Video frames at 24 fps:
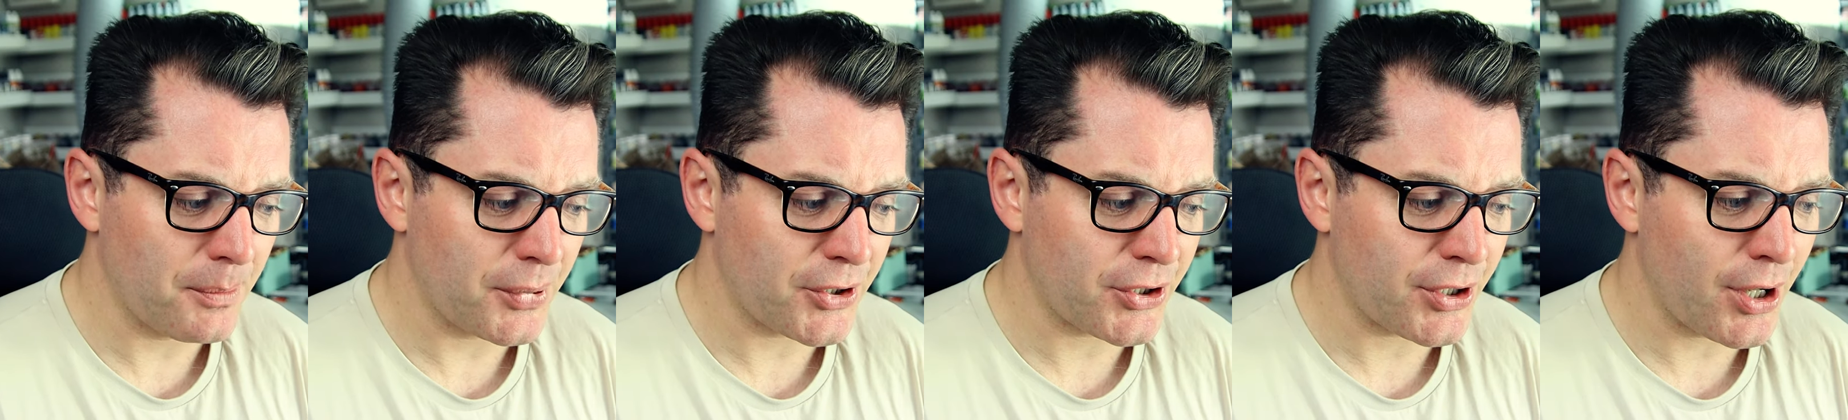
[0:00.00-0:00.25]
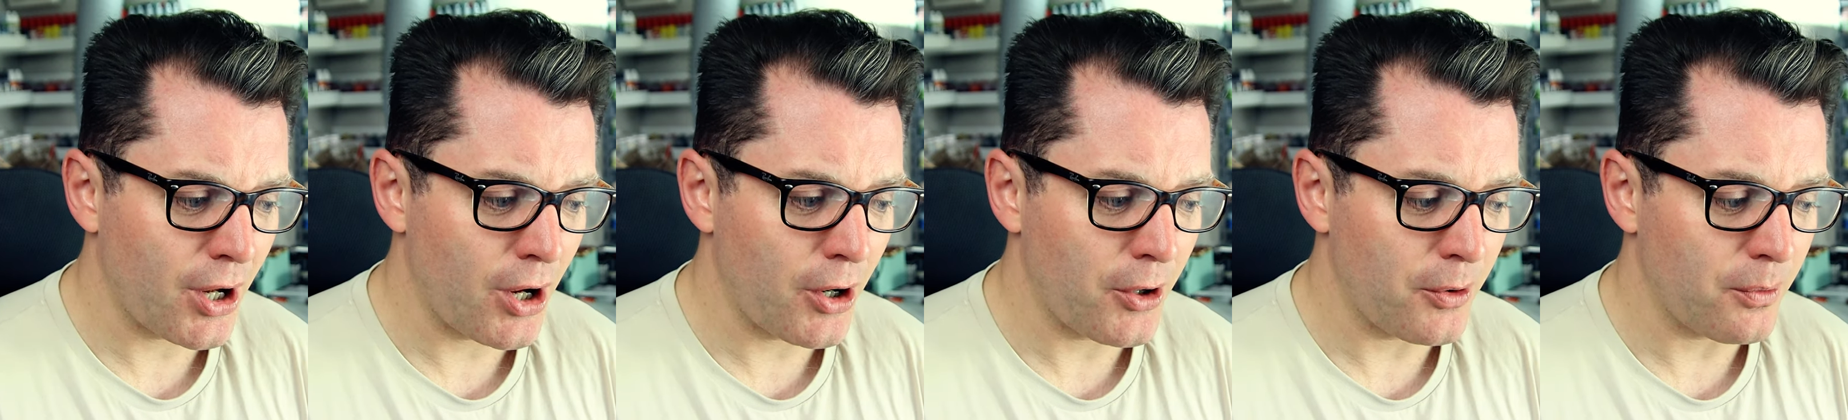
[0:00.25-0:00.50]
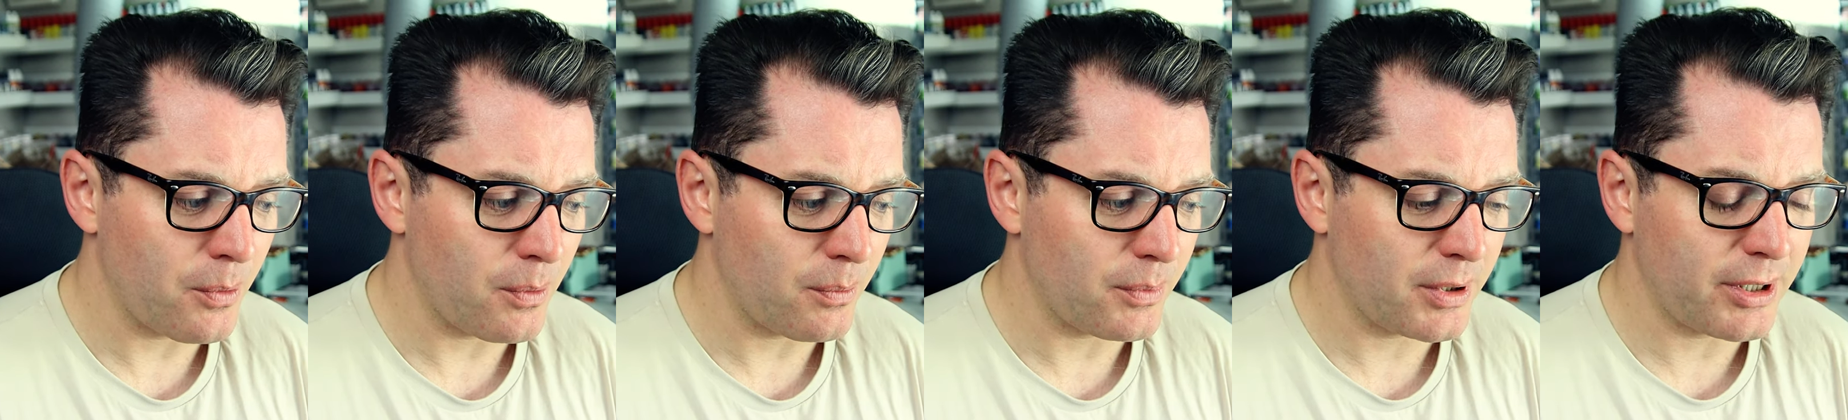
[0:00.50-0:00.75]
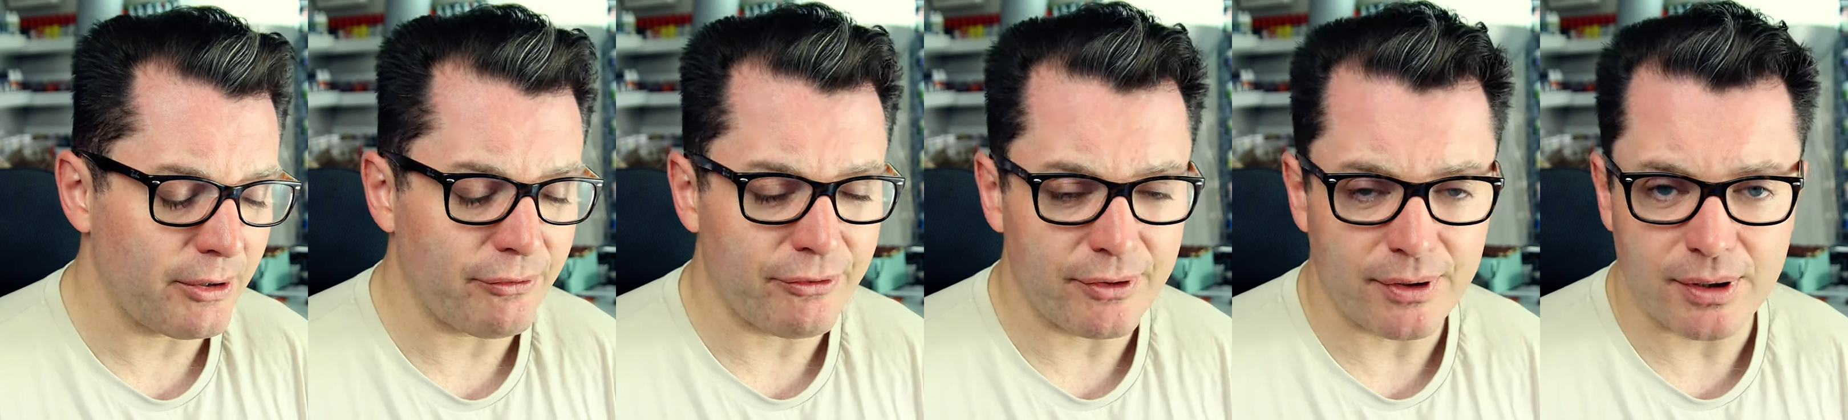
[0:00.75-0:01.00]
So
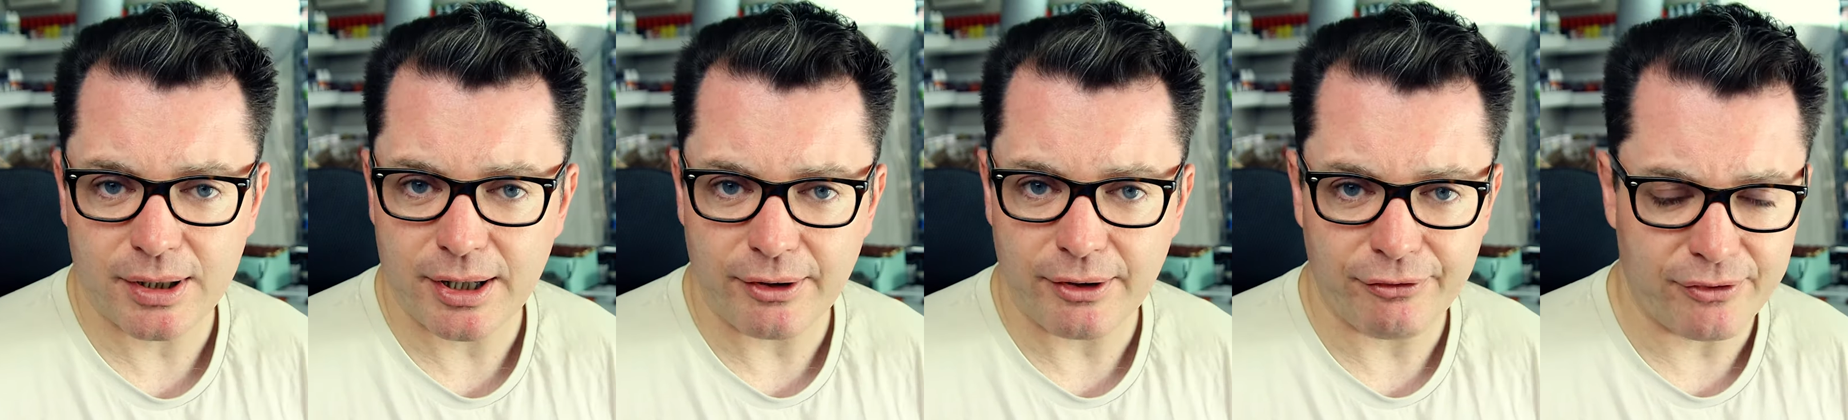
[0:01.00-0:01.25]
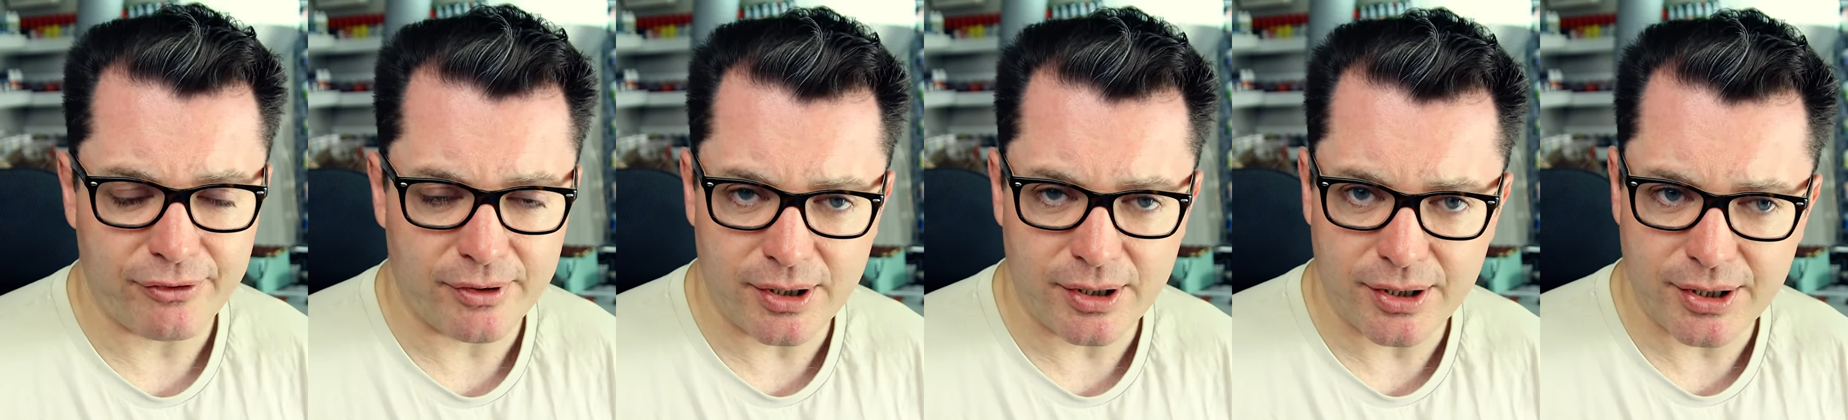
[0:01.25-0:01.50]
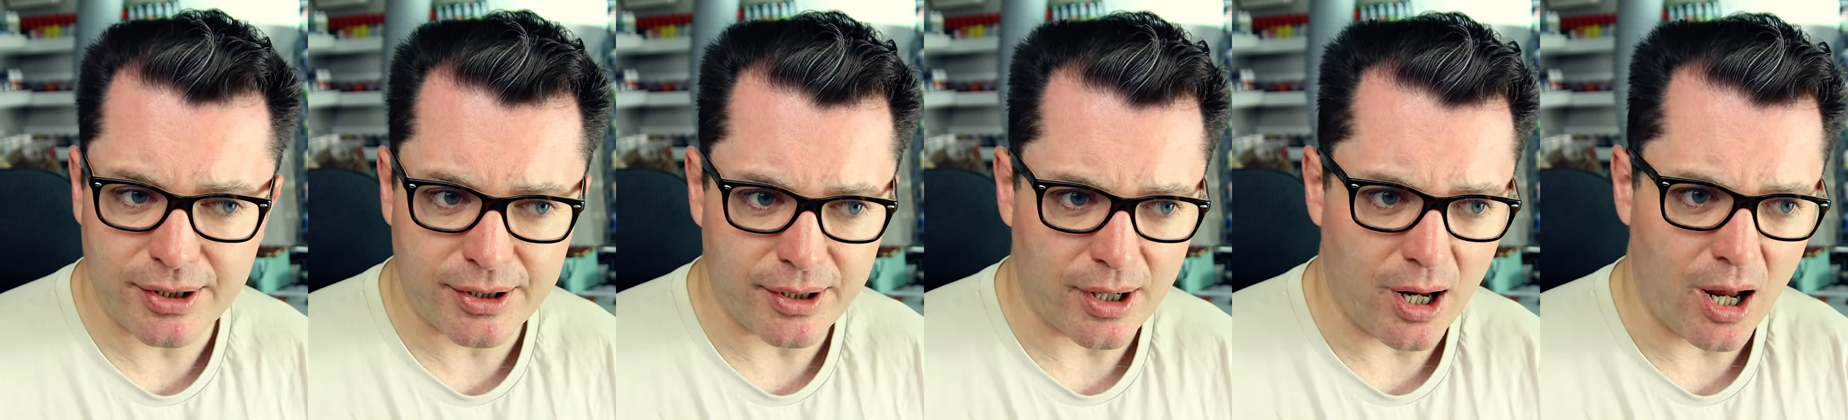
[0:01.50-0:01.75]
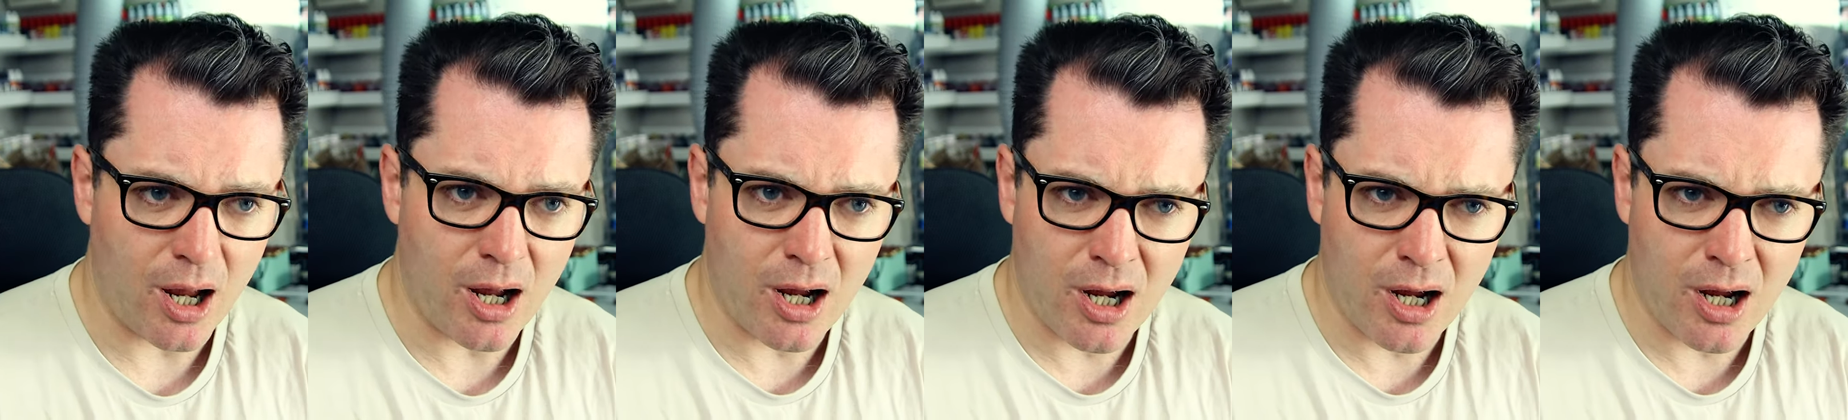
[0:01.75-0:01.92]
different